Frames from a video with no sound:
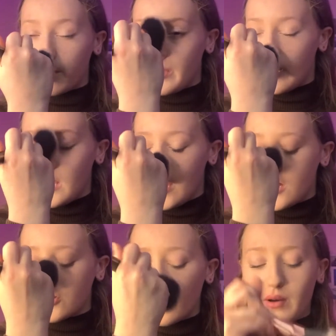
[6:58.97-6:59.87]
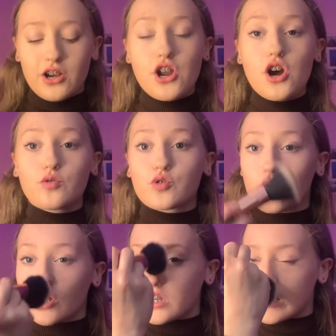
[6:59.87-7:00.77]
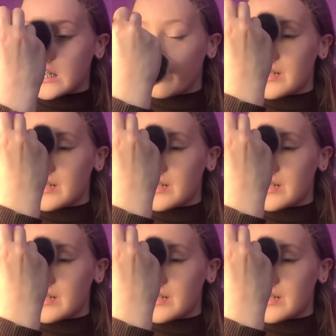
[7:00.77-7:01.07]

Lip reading: bit down my nose so it looks a little bit